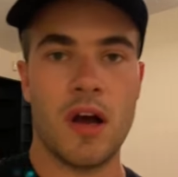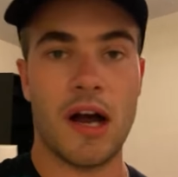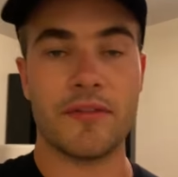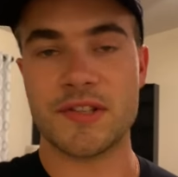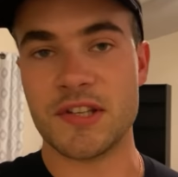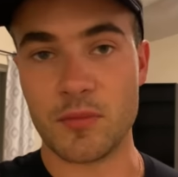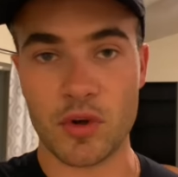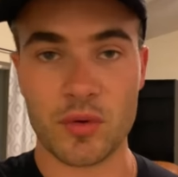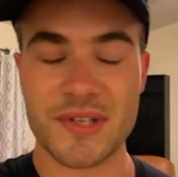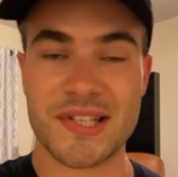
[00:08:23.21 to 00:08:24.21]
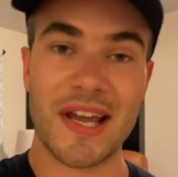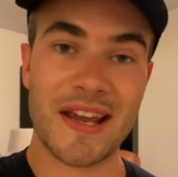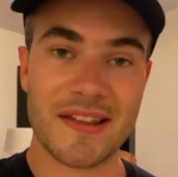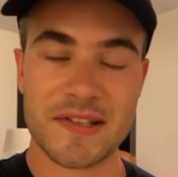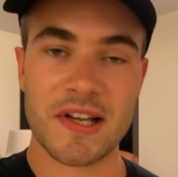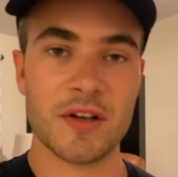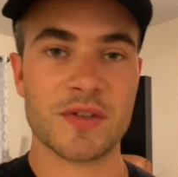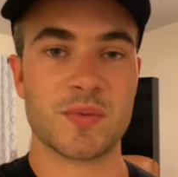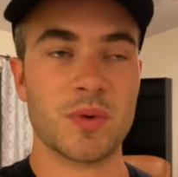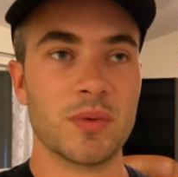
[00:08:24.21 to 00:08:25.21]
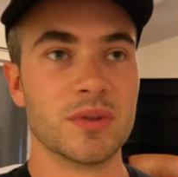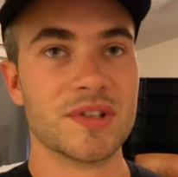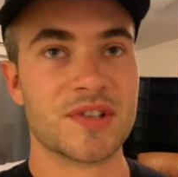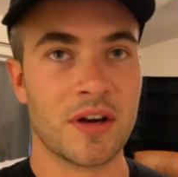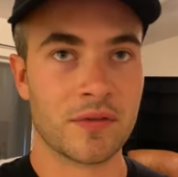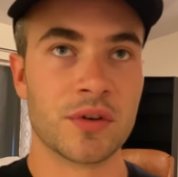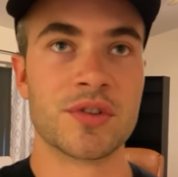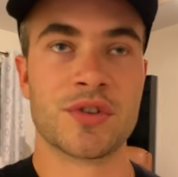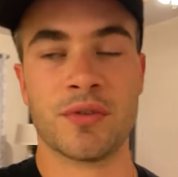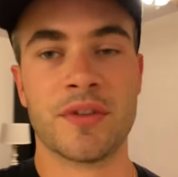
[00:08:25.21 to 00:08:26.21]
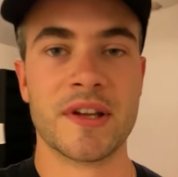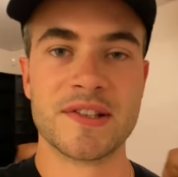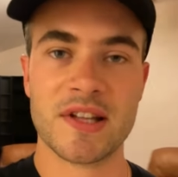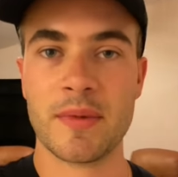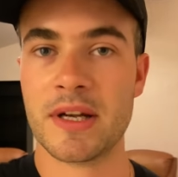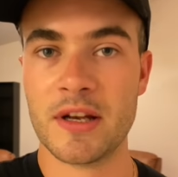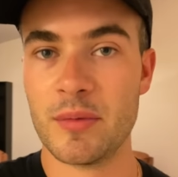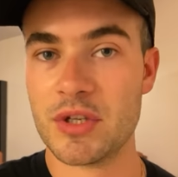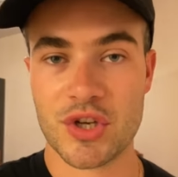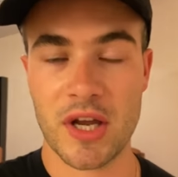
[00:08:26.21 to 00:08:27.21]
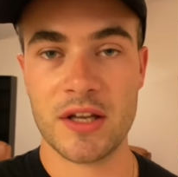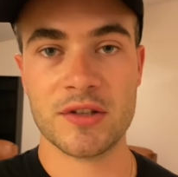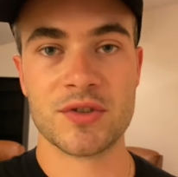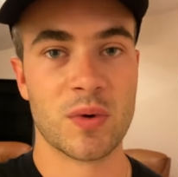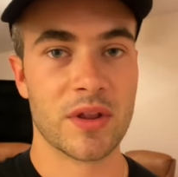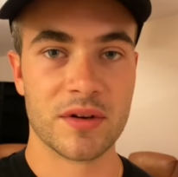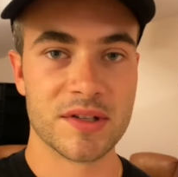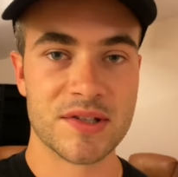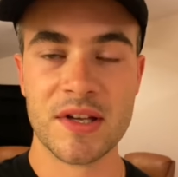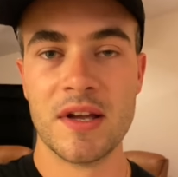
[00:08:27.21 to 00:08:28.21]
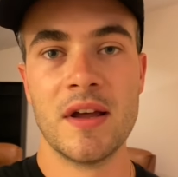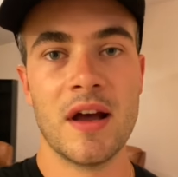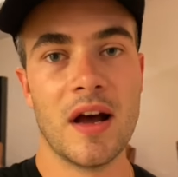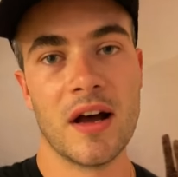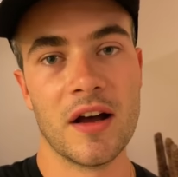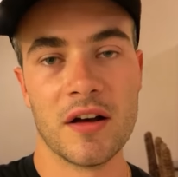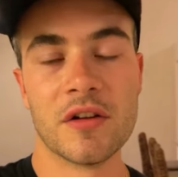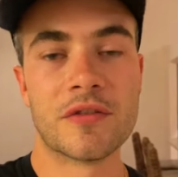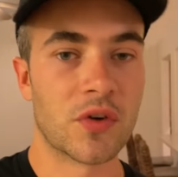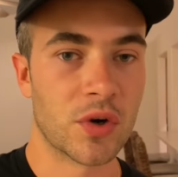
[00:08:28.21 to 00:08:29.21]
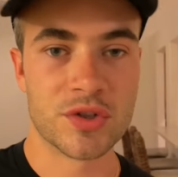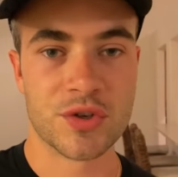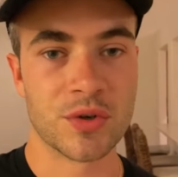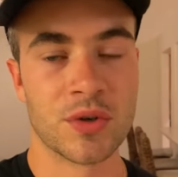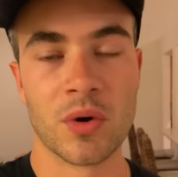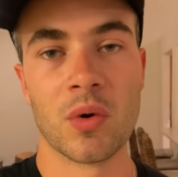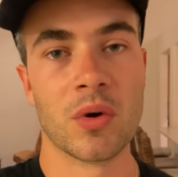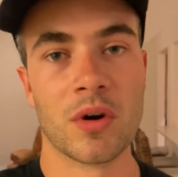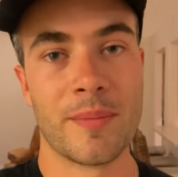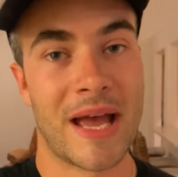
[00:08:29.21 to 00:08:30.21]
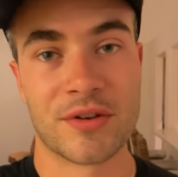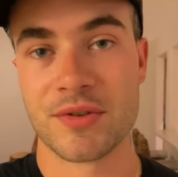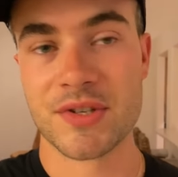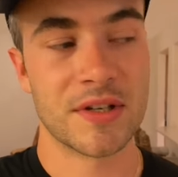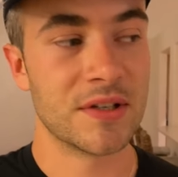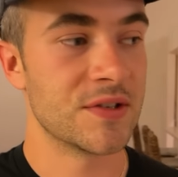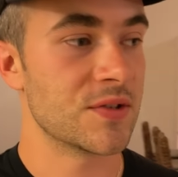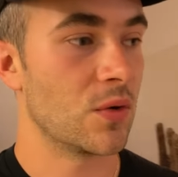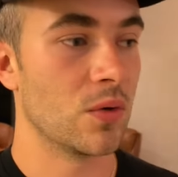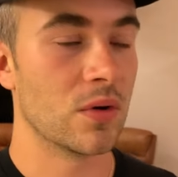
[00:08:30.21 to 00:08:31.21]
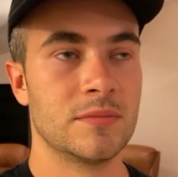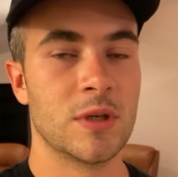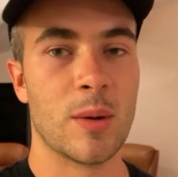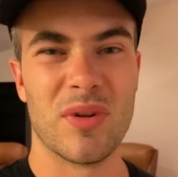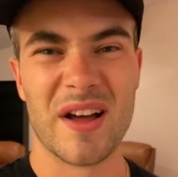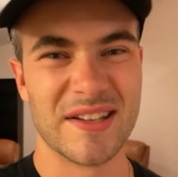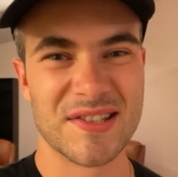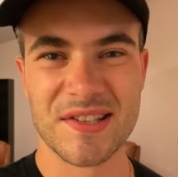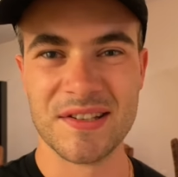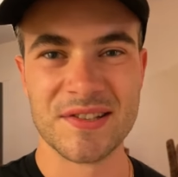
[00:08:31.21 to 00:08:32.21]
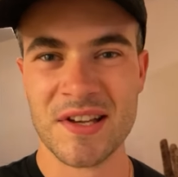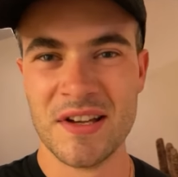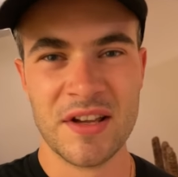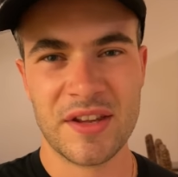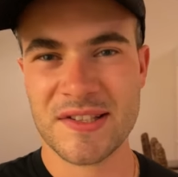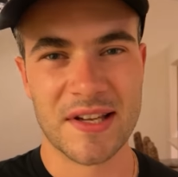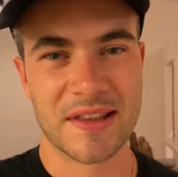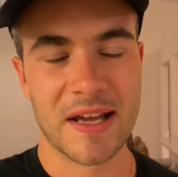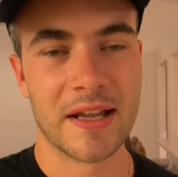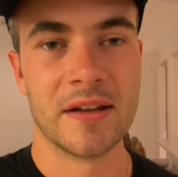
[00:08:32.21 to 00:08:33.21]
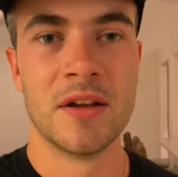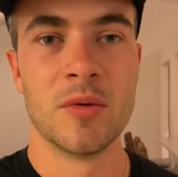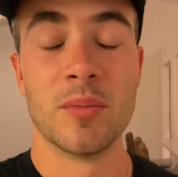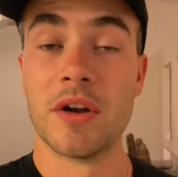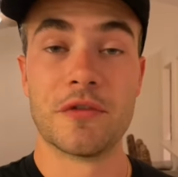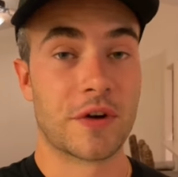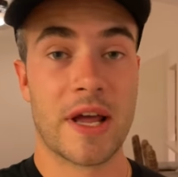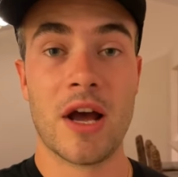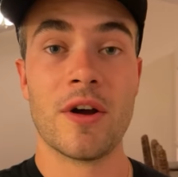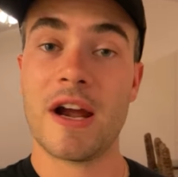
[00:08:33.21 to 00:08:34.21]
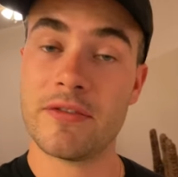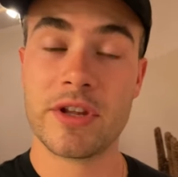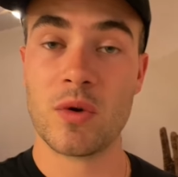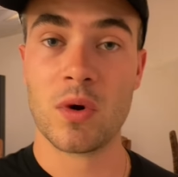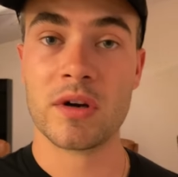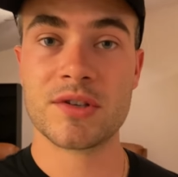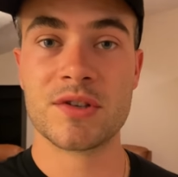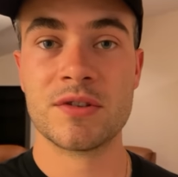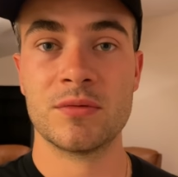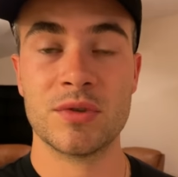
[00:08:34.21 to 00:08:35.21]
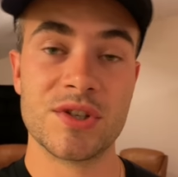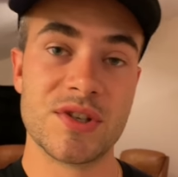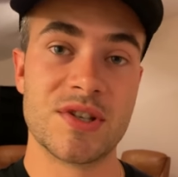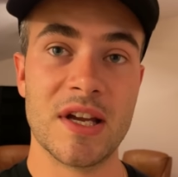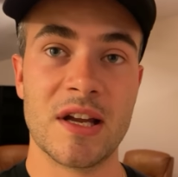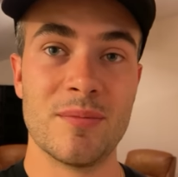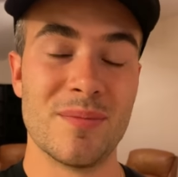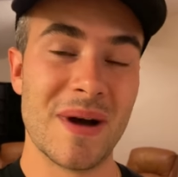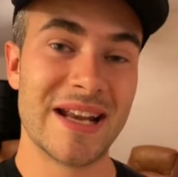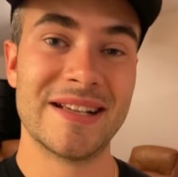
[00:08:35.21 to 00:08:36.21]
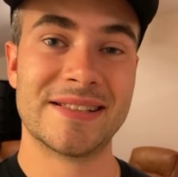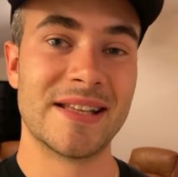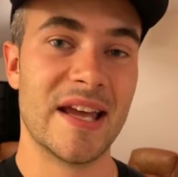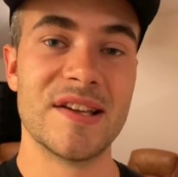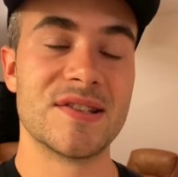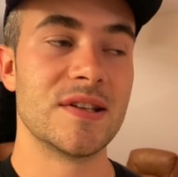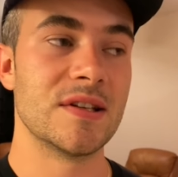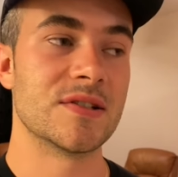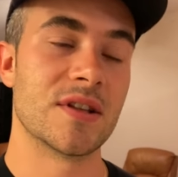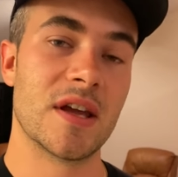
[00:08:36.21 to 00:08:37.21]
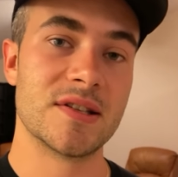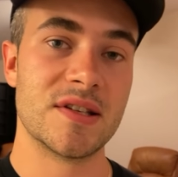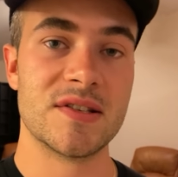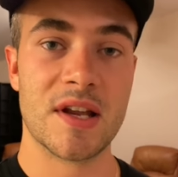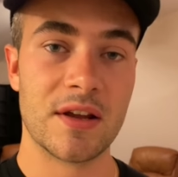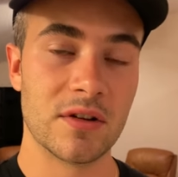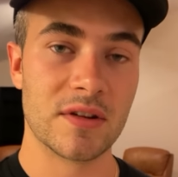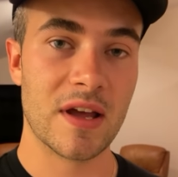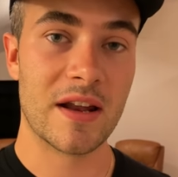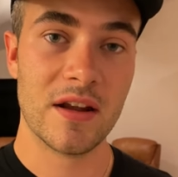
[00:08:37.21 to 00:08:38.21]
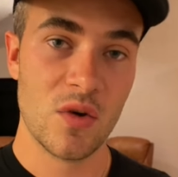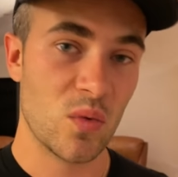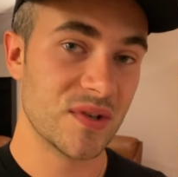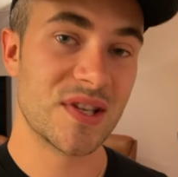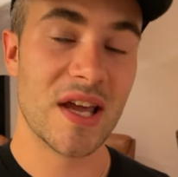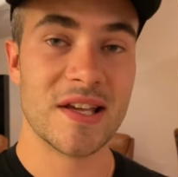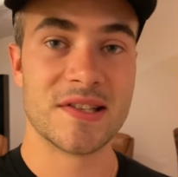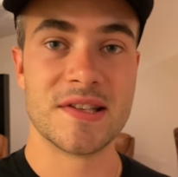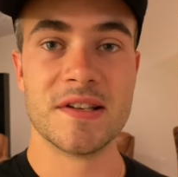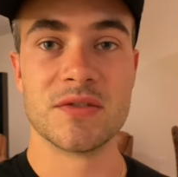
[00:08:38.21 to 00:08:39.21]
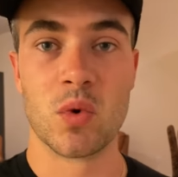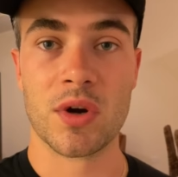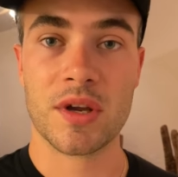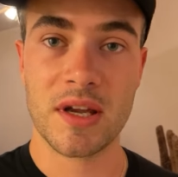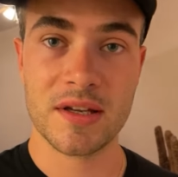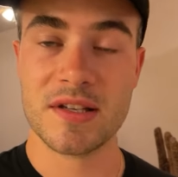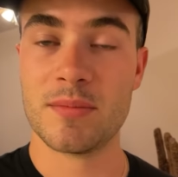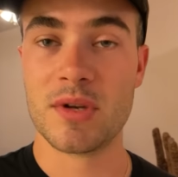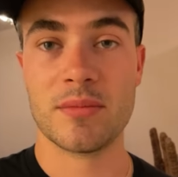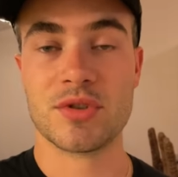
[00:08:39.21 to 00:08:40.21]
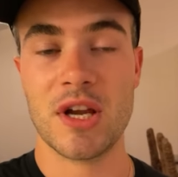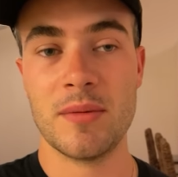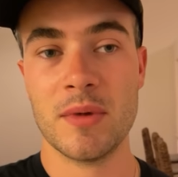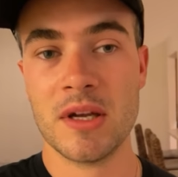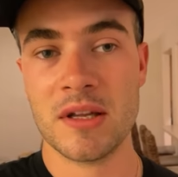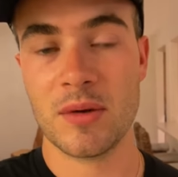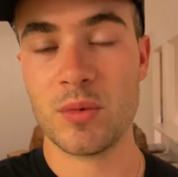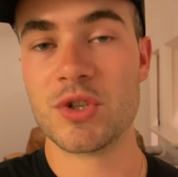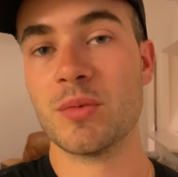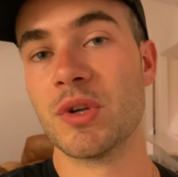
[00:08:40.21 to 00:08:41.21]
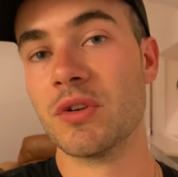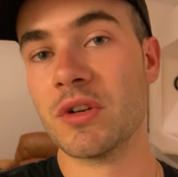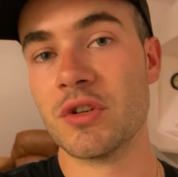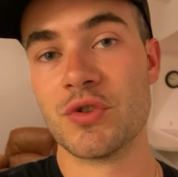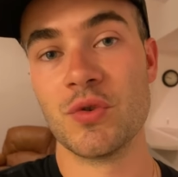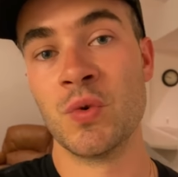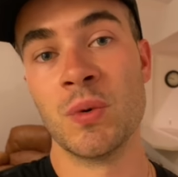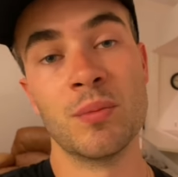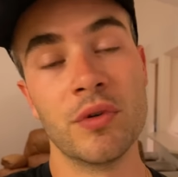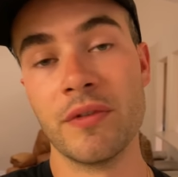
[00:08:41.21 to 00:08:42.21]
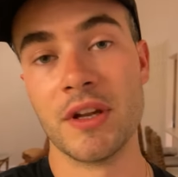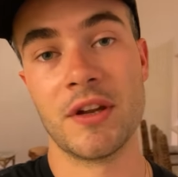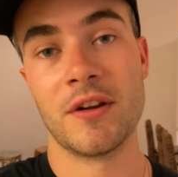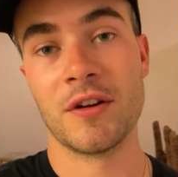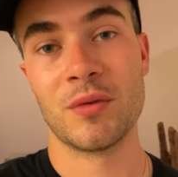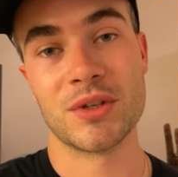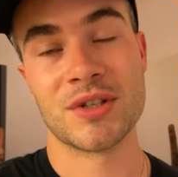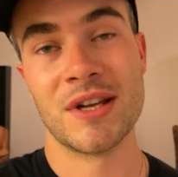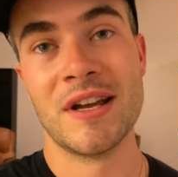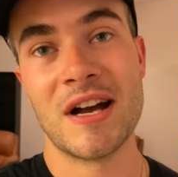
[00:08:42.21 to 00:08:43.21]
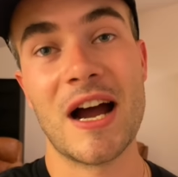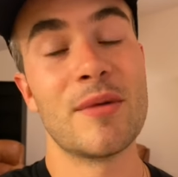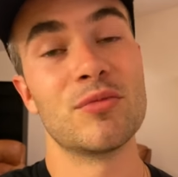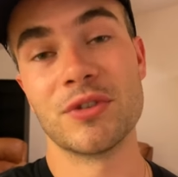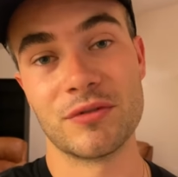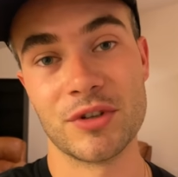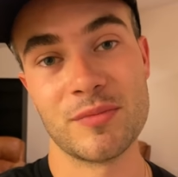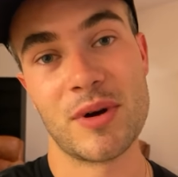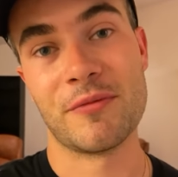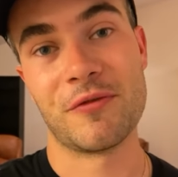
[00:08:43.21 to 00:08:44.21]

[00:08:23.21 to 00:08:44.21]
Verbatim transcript: Obviously, the more that we stay in this house, we will discover certain things that might need to be changed, whether it's uh, furniture or mattresses or appliances, things like that. But for now, everything works, which is sick, minus the AC. So the AC is getting looked at. Once the AC is working in tip-top shape, then we should be good to move in here, which I'm really, really pumped